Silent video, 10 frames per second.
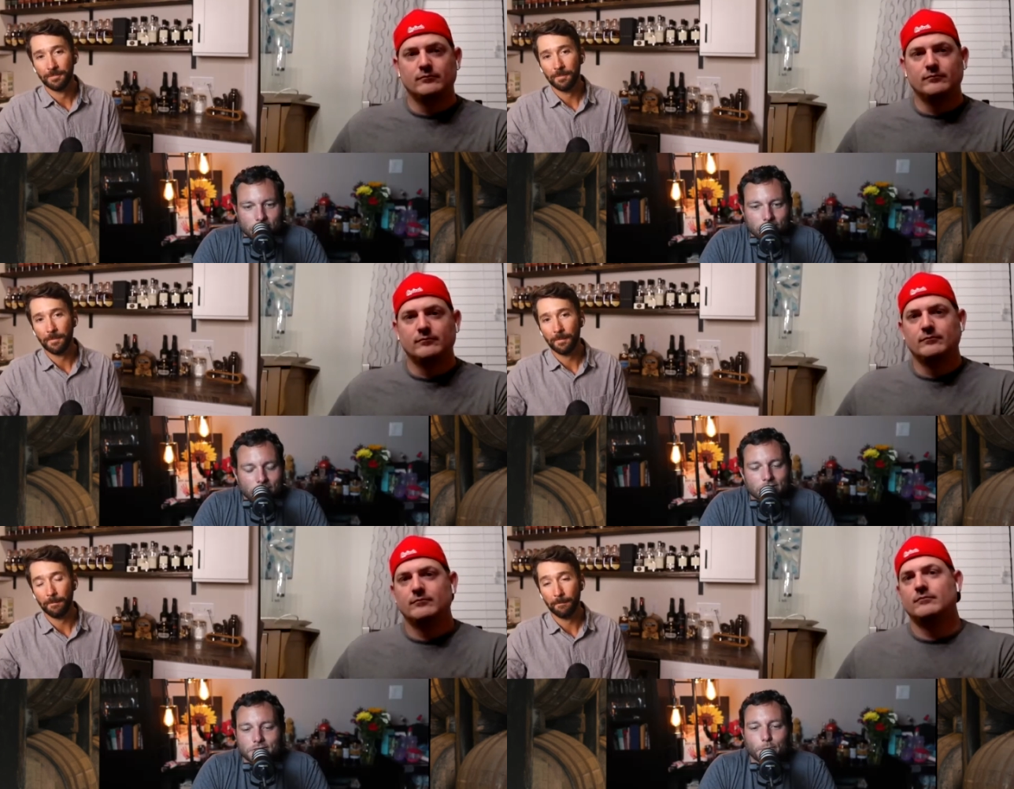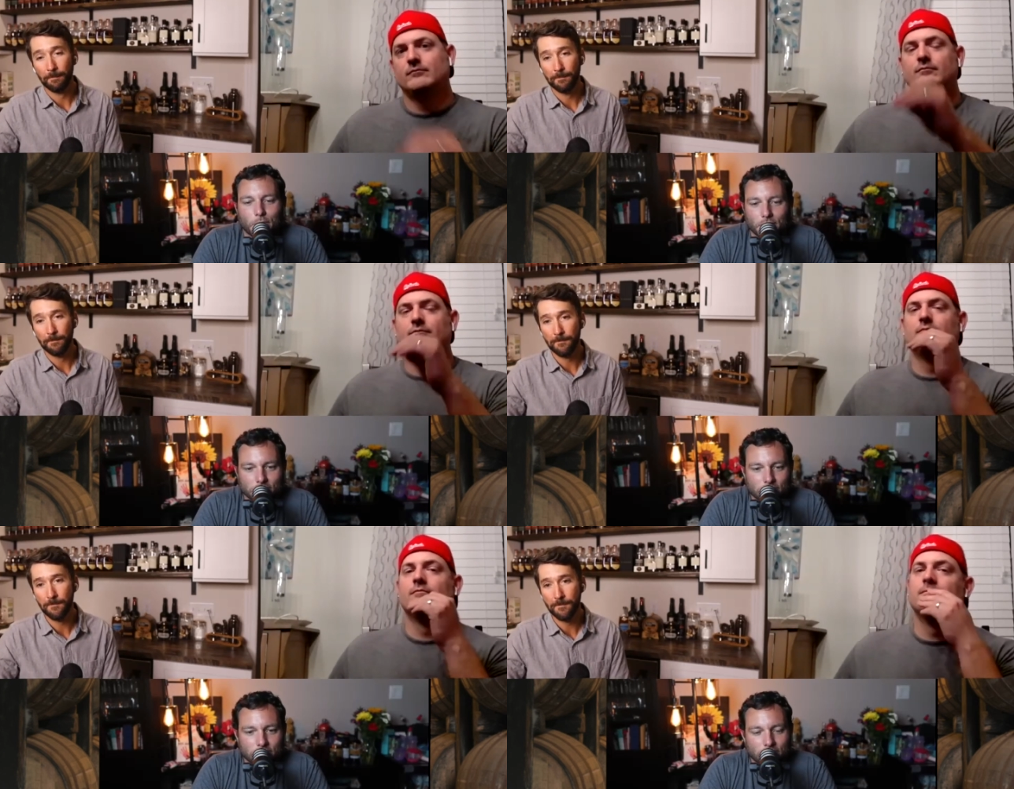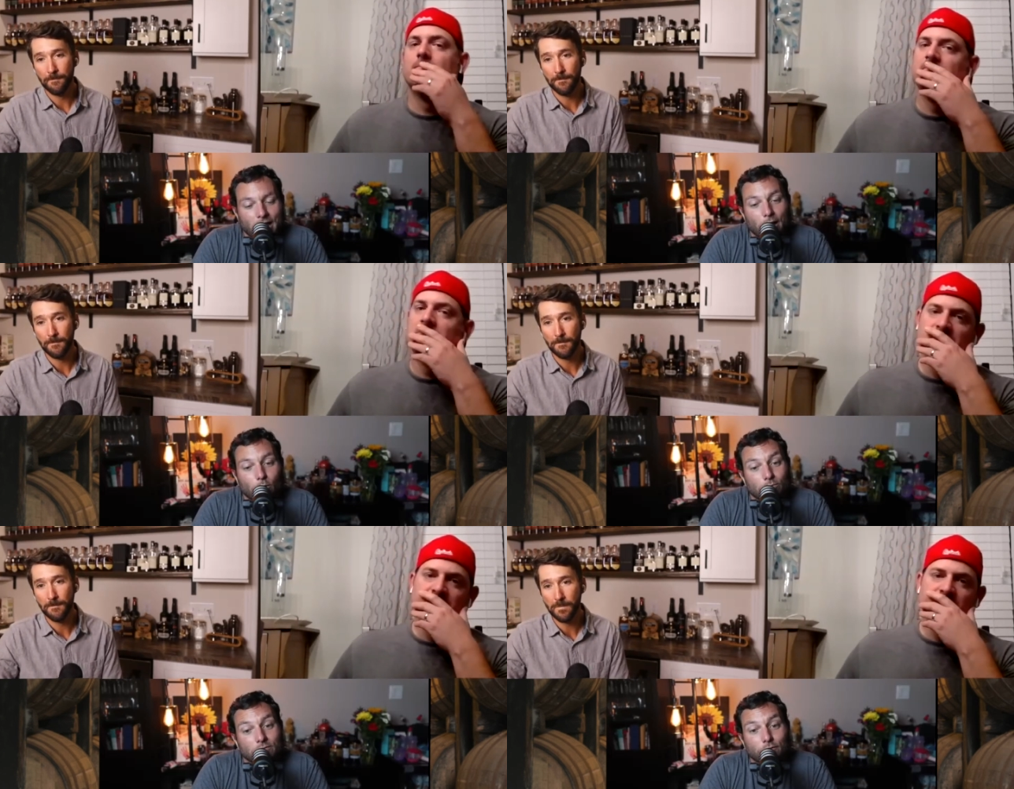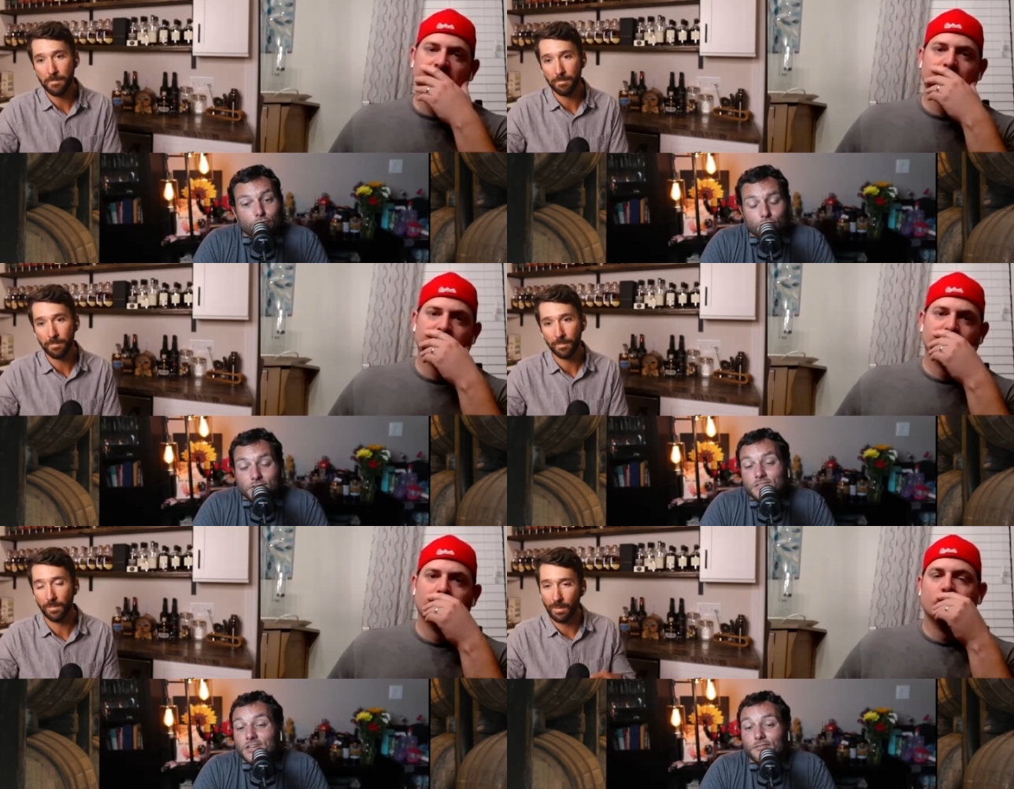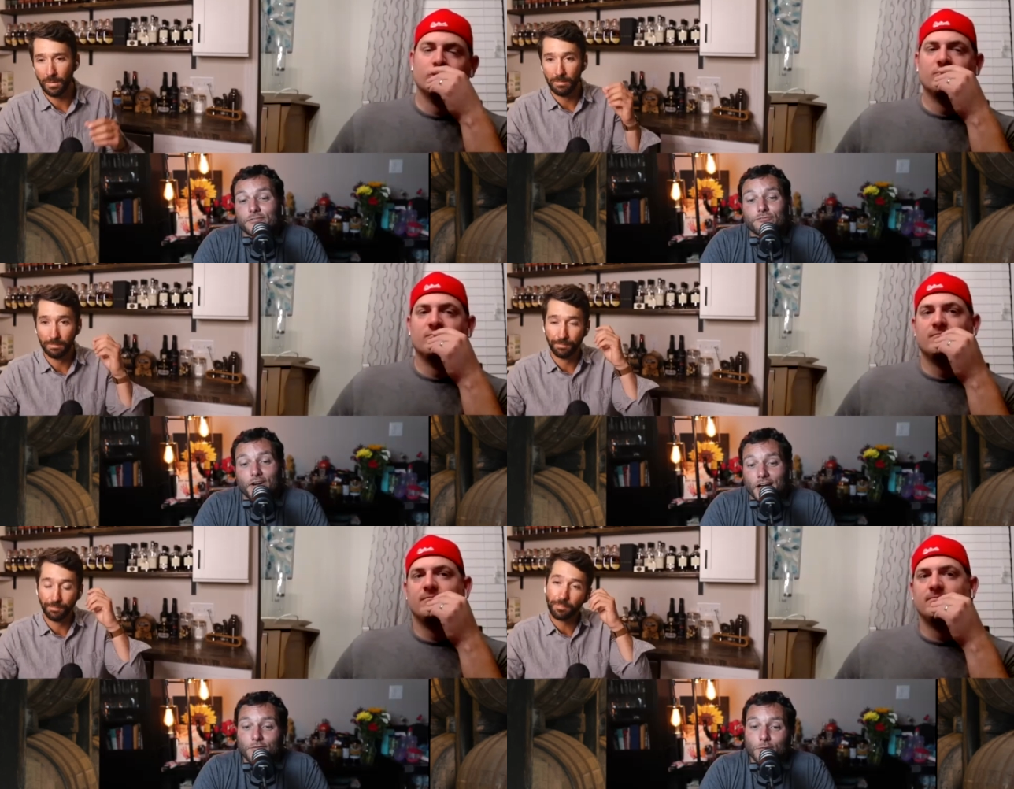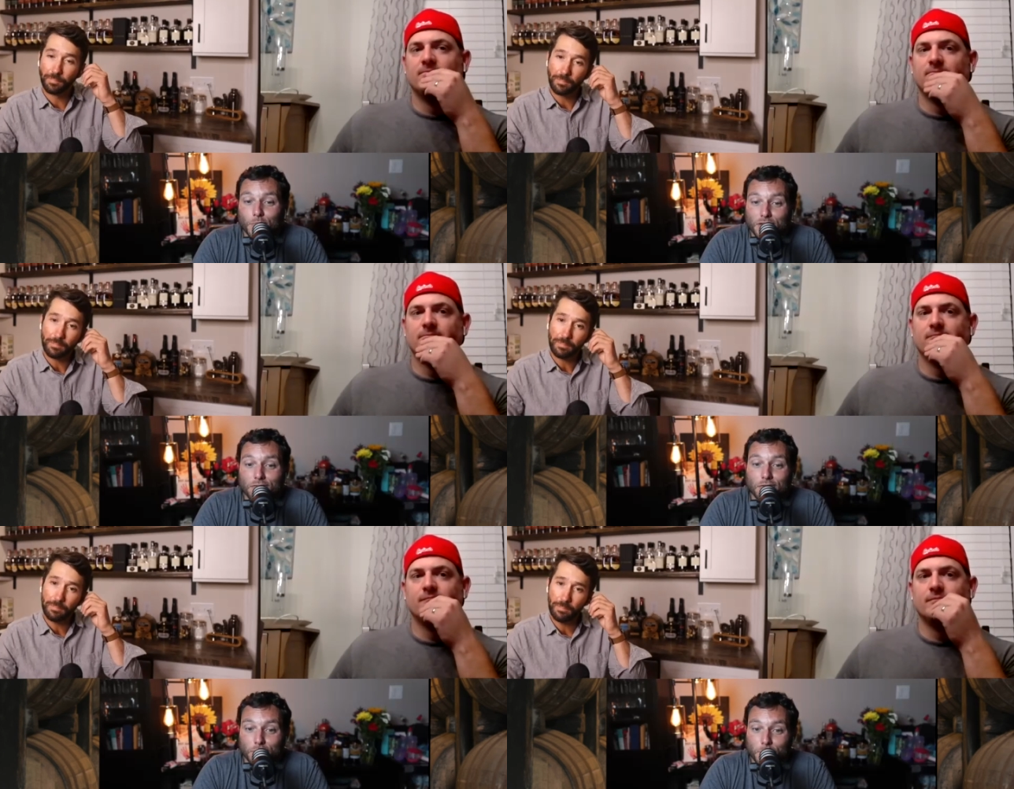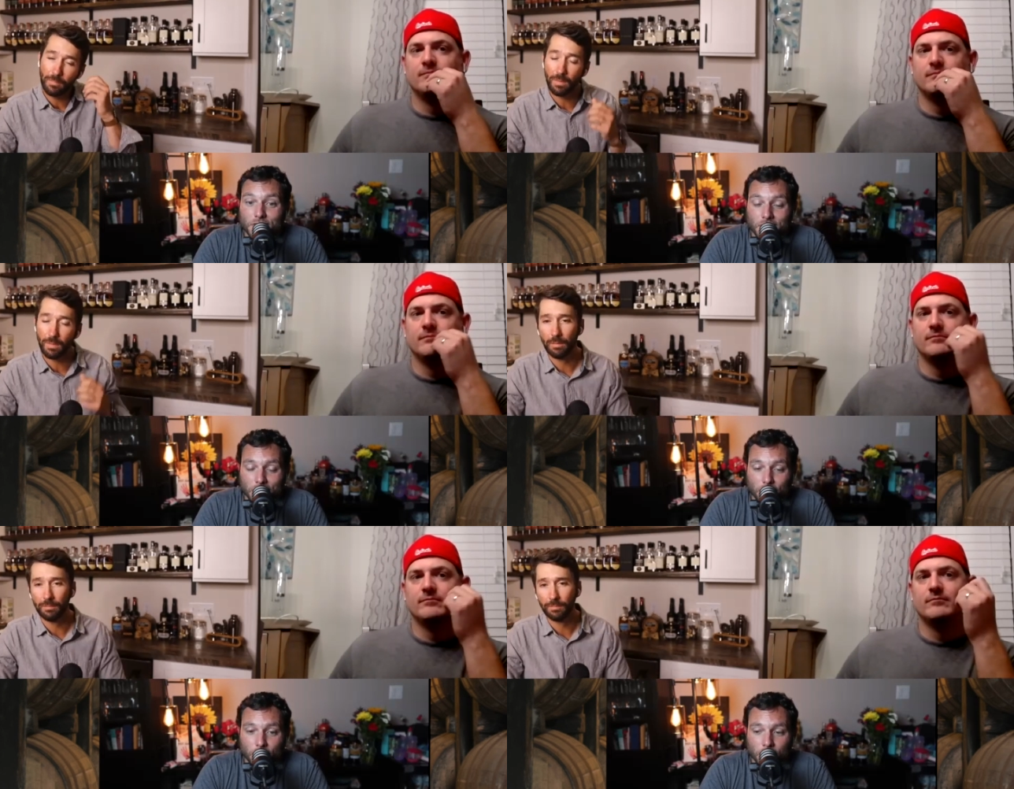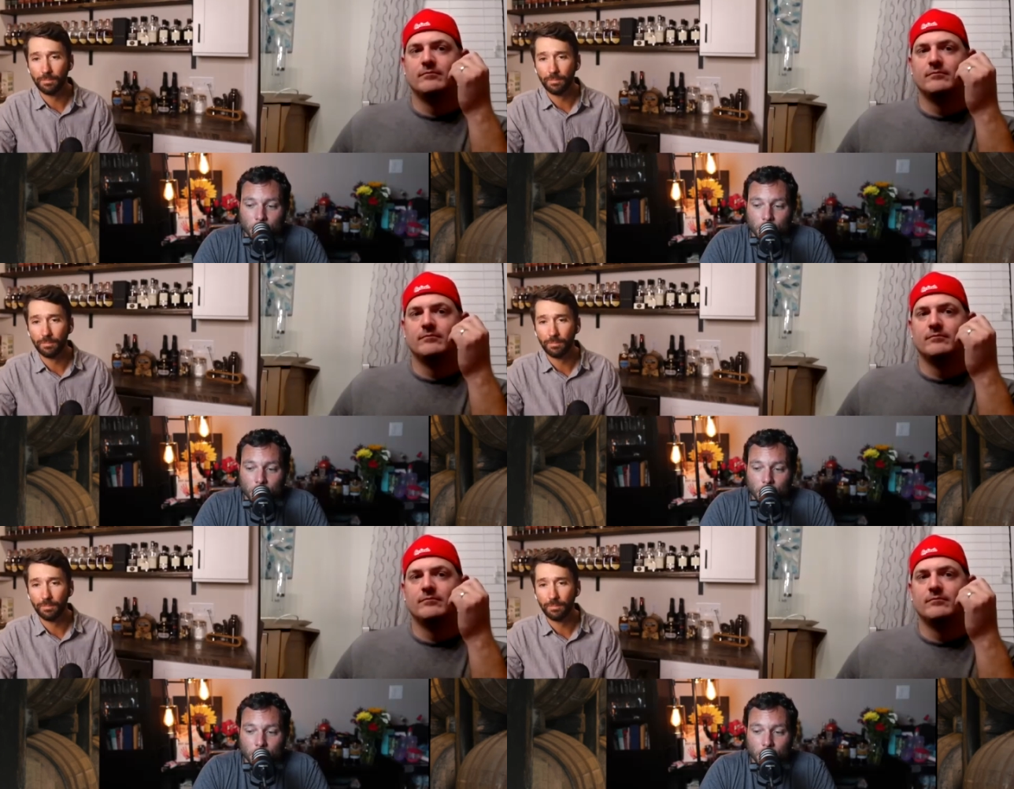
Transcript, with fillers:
Speaker 1: It's a must. Now, the 375 will be a little bit different,